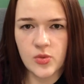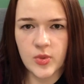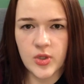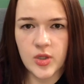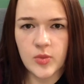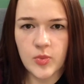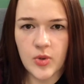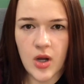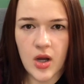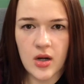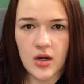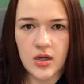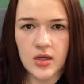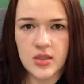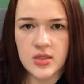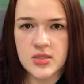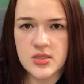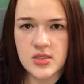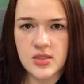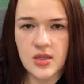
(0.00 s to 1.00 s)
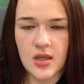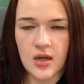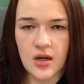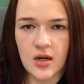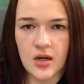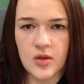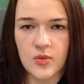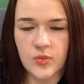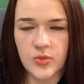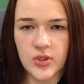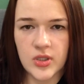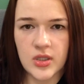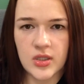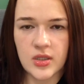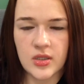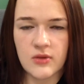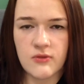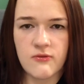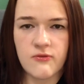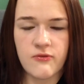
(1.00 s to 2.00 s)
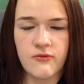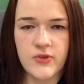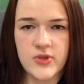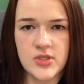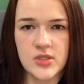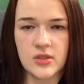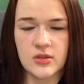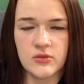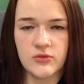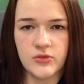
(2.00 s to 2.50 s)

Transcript: many products that are completely physical